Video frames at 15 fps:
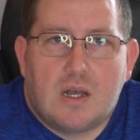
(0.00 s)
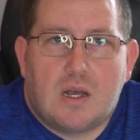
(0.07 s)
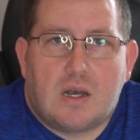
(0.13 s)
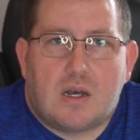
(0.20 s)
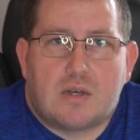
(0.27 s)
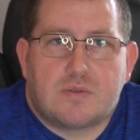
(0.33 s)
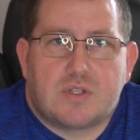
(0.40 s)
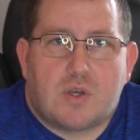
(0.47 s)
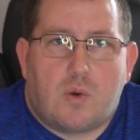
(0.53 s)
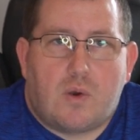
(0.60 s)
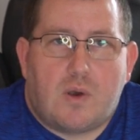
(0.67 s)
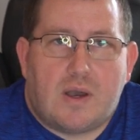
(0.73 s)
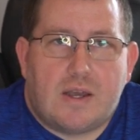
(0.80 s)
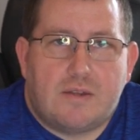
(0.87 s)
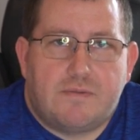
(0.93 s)
Uh,
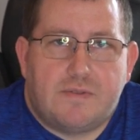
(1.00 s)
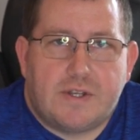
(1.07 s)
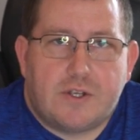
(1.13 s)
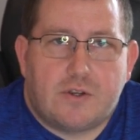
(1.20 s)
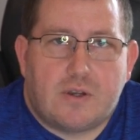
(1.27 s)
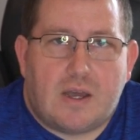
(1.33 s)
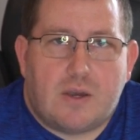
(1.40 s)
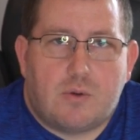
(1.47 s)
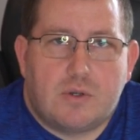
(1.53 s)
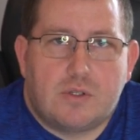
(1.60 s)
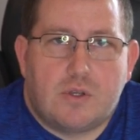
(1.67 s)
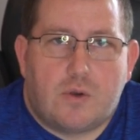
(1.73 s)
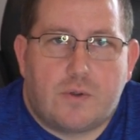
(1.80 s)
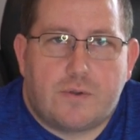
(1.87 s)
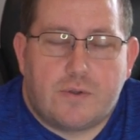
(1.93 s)
so I figured I
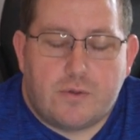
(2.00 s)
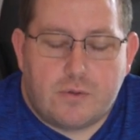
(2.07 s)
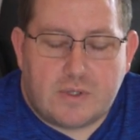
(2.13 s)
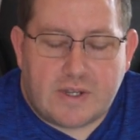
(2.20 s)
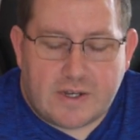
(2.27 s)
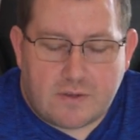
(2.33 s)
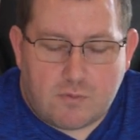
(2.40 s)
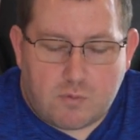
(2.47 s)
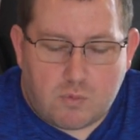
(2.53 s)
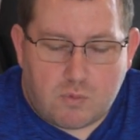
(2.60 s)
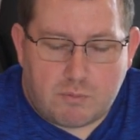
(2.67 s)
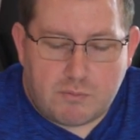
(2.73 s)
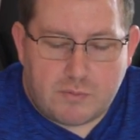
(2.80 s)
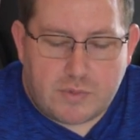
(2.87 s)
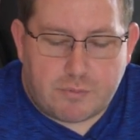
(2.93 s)
would go through kind of
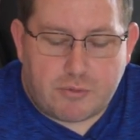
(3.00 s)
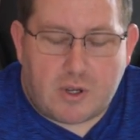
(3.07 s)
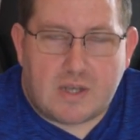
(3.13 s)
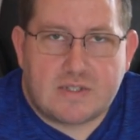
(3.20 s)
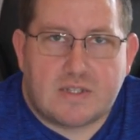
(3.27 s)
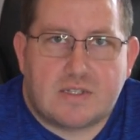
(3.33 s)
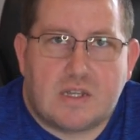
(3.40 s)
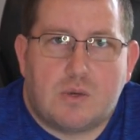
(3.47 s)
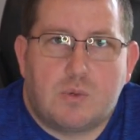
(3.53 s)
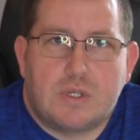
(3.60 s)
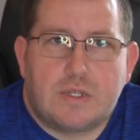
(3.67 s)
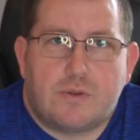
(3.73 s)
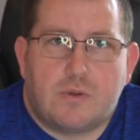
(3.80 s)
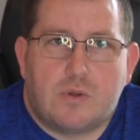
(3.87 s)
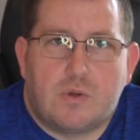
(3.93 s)
the process I
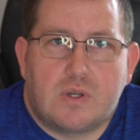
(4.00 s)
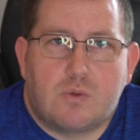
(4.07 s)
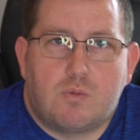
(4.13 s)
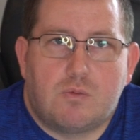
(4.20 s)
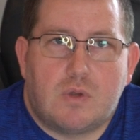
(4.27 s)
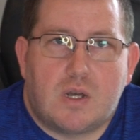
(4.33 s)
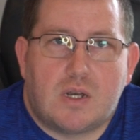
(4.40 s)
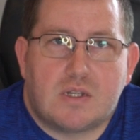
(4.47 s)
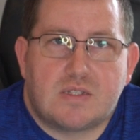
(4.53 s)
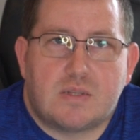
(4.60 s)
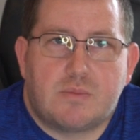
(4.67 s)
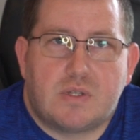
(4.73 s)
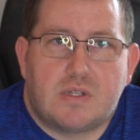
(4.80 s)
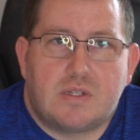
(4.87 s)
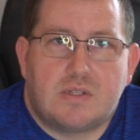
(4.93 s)
went through and uh,
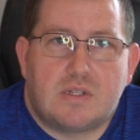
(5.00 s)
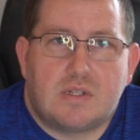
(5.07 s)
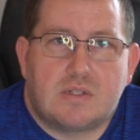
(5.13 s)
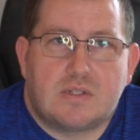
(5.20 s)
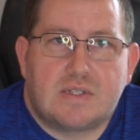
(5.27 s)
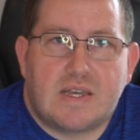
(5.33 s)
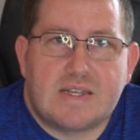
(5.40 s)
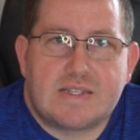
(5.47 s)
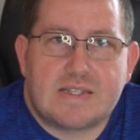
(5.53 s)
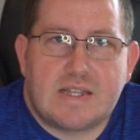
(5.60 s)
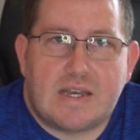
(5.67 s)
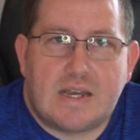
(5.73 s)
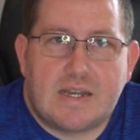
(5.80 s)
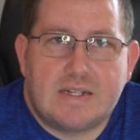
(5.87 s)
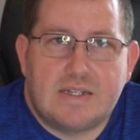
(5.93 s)
some of the tests
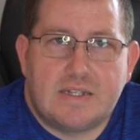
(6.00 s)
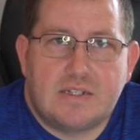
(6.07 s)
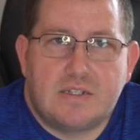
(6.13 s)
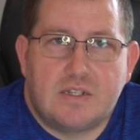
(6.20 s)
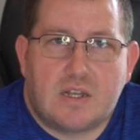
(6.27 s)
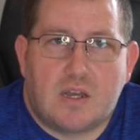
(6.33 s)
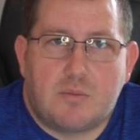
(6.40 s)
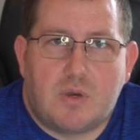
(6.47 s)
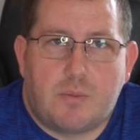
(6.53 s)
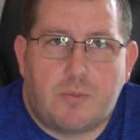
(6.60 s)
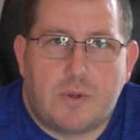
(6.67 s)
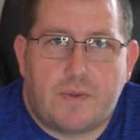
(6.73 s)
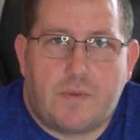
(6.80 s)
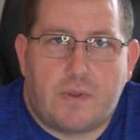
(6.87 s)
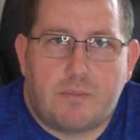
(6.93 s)
that I did to come up
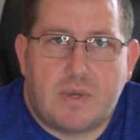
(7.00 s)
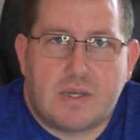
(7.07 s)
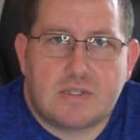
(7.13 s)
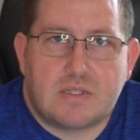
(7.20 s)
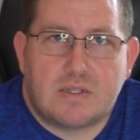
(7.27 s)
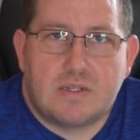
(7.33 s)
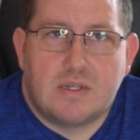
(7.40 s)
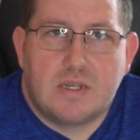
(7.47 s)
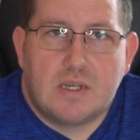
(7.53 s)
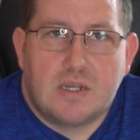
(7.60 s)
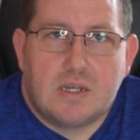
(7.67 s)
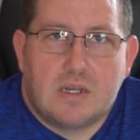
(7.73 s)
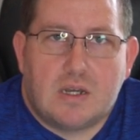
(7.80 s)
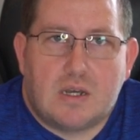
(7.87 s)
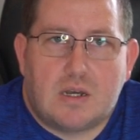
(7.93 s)
with the best
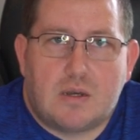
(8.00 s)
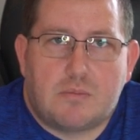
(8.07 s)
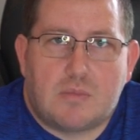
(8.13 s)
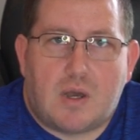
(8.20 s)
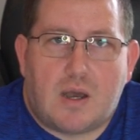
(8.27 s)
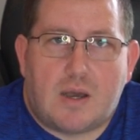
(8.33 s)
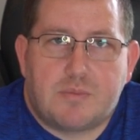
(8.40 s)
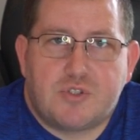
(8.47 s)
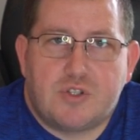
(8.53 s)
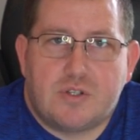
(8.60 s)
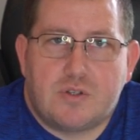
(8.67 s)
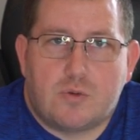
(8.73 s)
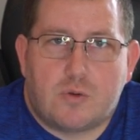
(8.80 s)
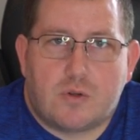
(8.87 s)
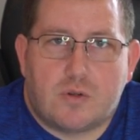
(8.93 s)
um,
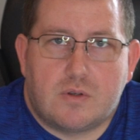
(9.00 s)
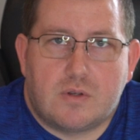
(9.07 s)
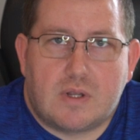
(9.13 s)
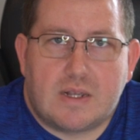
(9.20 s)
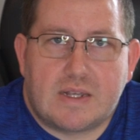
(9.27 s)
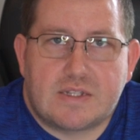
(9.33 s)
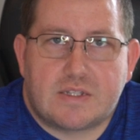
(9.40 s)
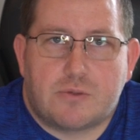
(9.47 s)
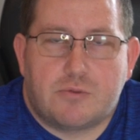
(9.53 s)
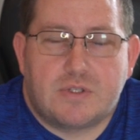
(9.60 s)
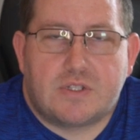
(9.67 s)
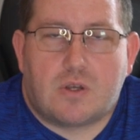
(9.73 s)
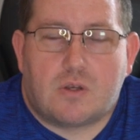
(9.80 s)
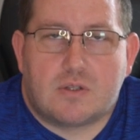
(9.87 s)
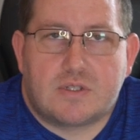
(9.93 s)
option, or I guess the
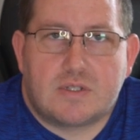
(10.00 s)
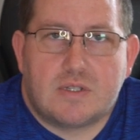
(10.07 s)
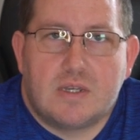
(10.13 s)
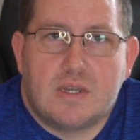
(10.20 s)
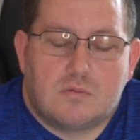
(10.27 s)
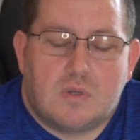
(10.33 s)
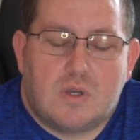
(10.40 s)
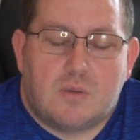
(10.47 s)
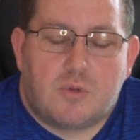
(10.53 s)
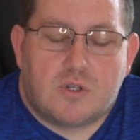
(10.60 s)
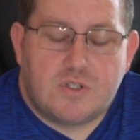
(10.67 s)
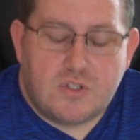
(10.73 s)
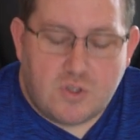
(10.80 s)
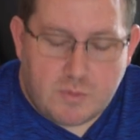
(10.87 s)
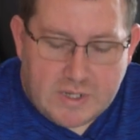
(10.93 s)
results. I'm going
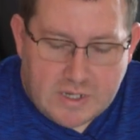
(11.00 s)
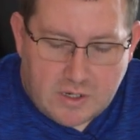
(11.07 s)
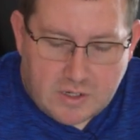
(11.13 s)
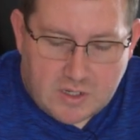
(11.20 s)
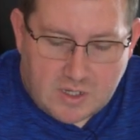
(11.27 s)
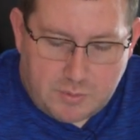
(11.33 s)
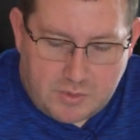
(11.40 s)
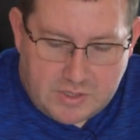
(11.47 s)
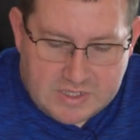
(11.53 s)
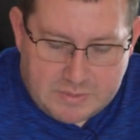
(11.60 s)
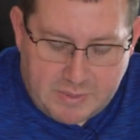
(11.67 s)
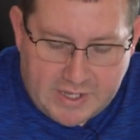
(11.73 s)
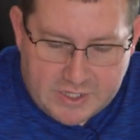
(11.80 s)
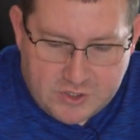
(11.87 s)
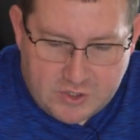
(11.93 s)
to zoom in on a couple of these
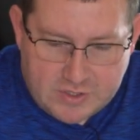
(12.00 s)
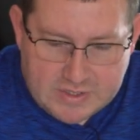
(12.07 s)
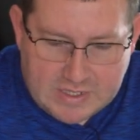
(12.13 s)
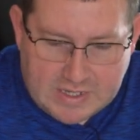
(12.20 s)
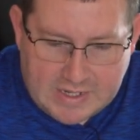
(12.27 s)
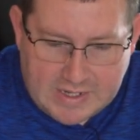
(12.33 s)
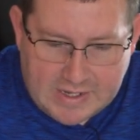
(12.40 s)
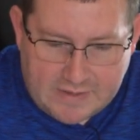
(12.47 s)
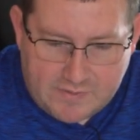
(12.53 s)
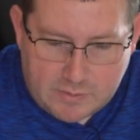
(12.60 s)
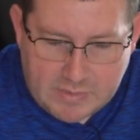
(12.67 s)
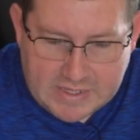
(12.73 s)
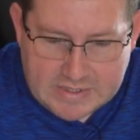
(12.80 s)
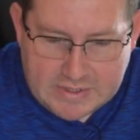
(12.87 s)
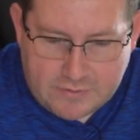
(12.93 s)
patches. I have
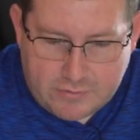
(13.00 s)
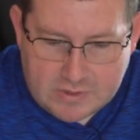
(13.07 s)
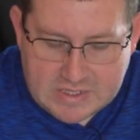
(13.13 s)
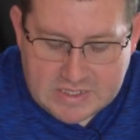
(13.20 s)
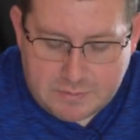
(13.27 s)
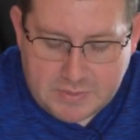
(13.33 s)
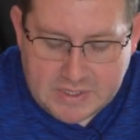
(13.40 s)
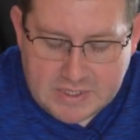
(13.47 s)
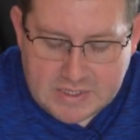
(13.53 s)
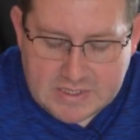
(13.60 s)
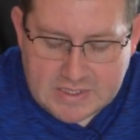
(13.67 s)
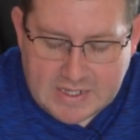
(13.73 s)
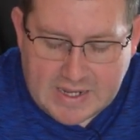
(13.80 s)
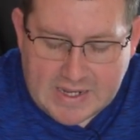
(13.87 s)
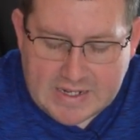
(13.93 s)
them at different
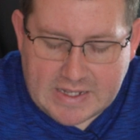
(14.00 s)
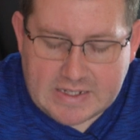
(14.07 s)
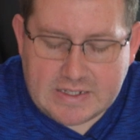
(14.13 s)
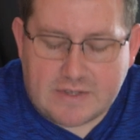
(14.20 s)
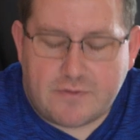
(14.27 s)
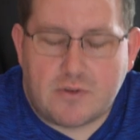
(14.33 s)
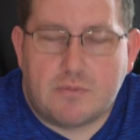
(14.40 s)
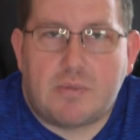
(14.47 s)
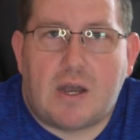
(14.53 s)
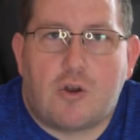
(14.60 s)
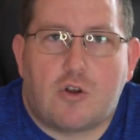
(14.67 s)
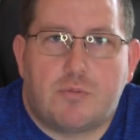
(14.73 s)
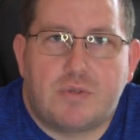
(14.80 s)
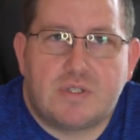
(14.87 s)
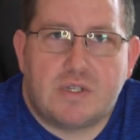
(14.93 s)
speeds and at different
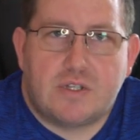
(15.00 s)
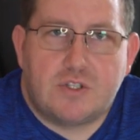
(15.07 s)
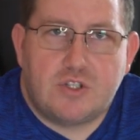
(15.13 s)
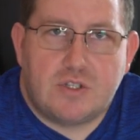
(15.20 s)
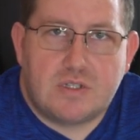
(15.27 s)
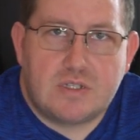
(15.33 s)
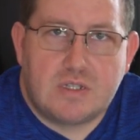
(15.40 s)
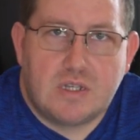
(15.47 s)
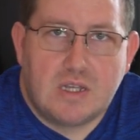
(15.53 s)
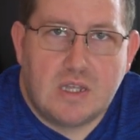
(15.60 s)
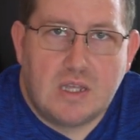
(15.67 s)
power percentages.